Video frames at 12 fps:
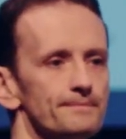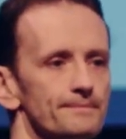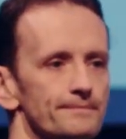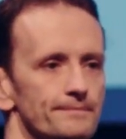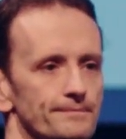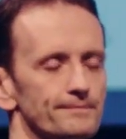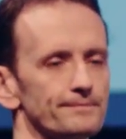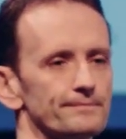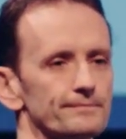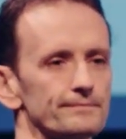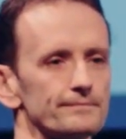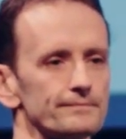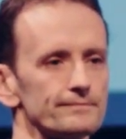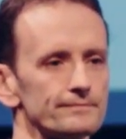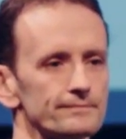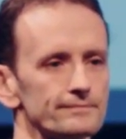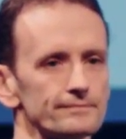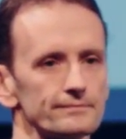
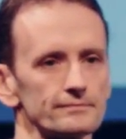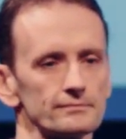(no one is talking)